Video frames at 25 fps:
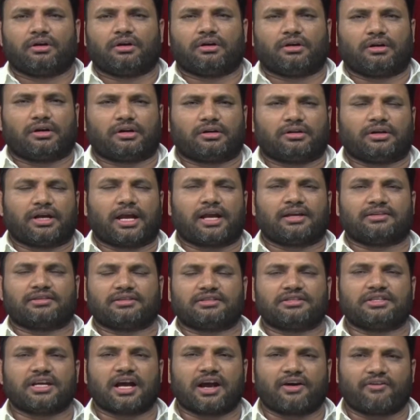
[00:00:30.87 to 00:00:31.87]
uh, as
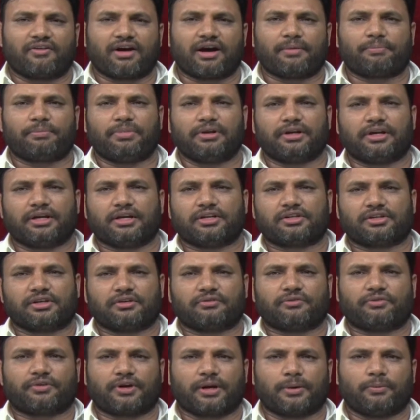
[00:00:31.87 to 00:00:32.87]
a Java
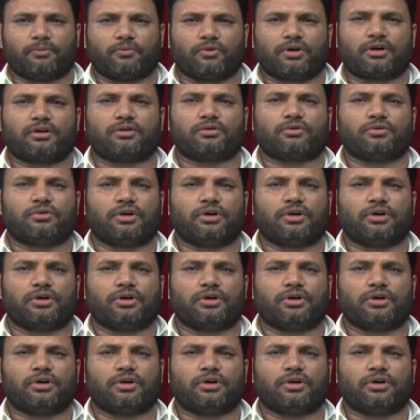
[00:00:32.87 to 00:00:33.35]
application framework